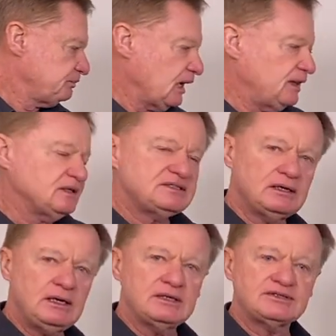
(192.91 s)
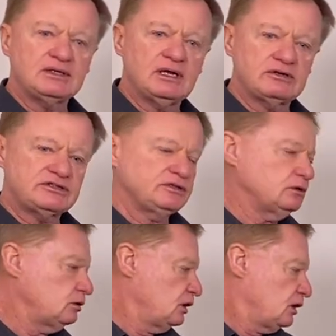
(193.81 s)
and the townhouses are going to
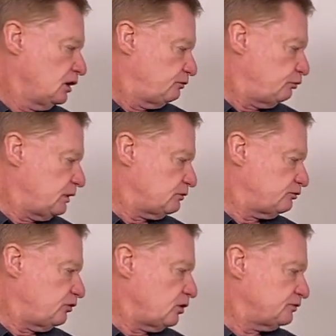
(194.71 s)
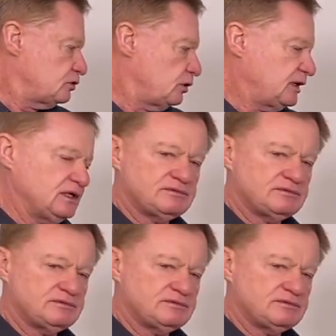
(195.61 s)
sell for around 590.